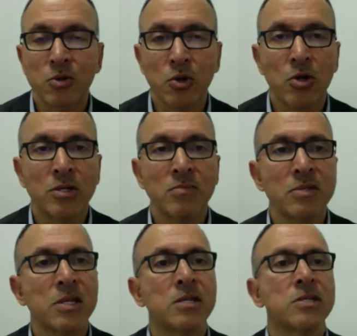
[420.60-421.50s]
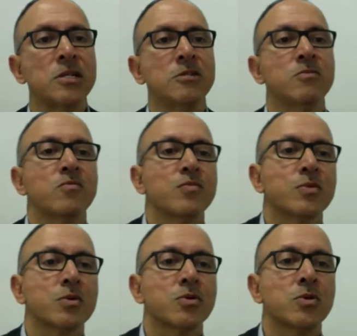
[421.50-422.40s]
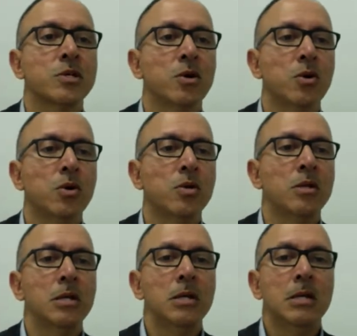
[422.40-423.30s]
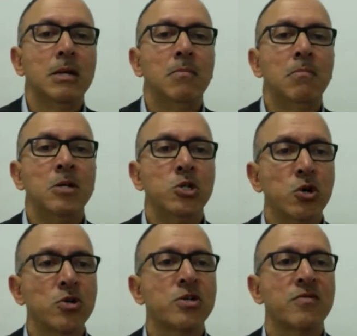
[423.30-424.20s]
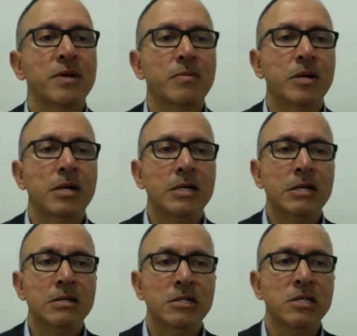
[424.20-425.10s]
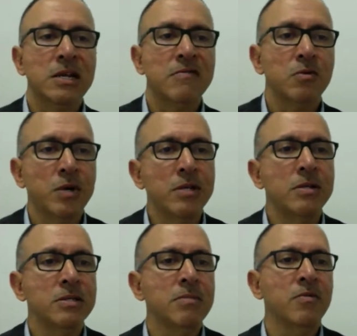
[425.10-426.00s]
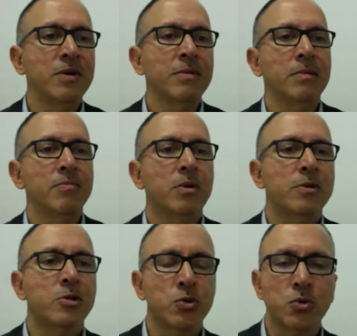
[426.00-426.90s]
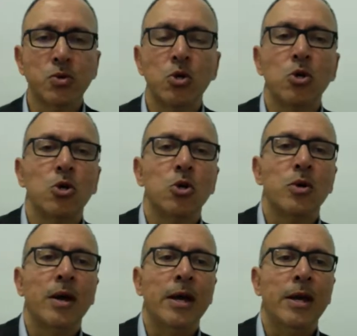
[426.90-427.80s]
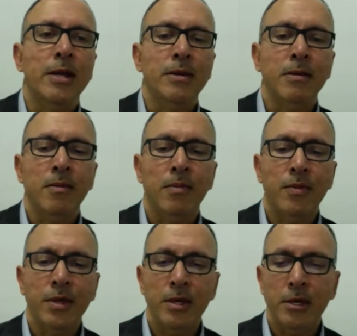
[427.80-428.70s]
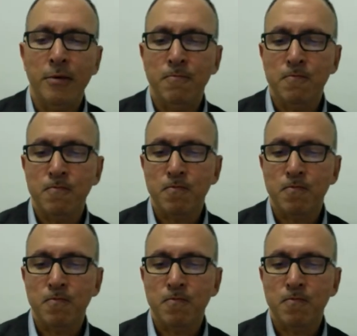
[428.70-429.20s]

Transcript: to long-term skills list. So they are all, majority of them are skill level 1, some of them are probably 2. And the